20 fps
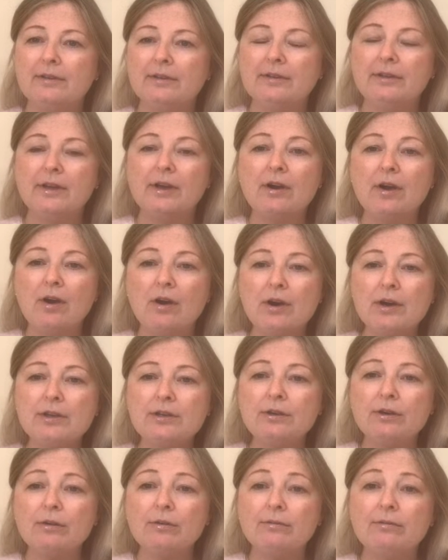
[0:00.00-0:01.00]
the current
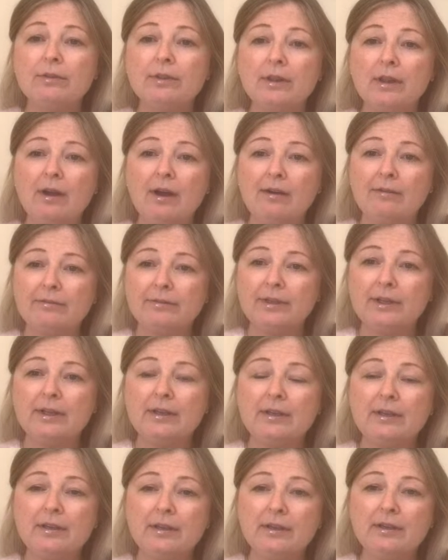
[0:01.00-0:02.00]
of love, the
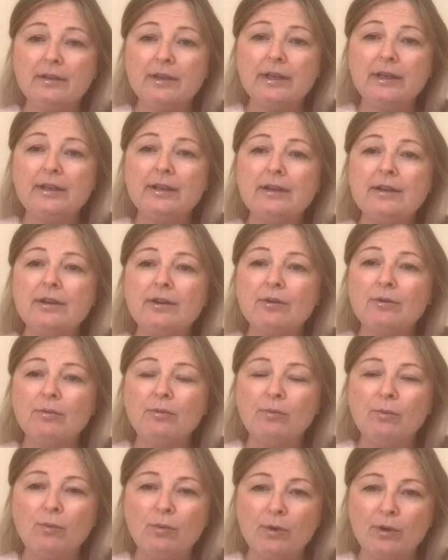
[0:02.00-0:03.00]
healing
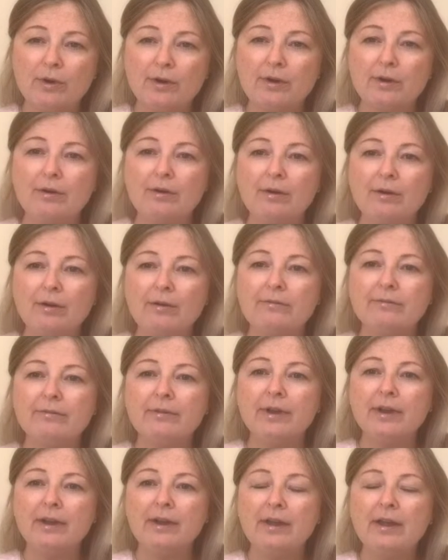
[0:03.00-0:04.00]
water of
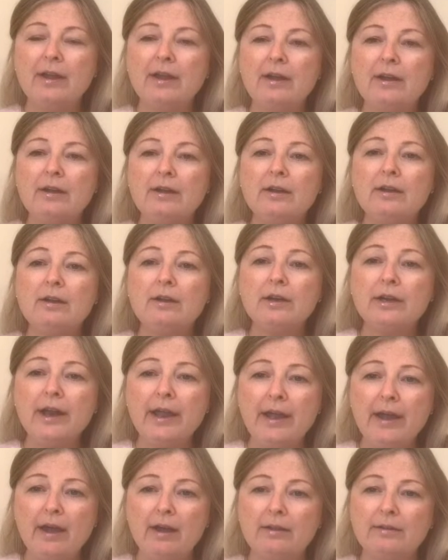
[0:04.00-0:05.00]
good
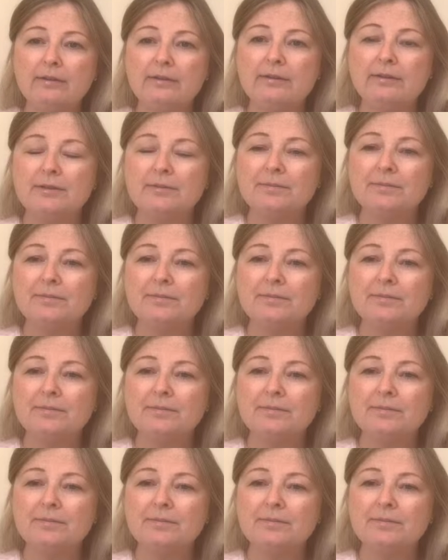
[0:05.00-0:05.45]
health.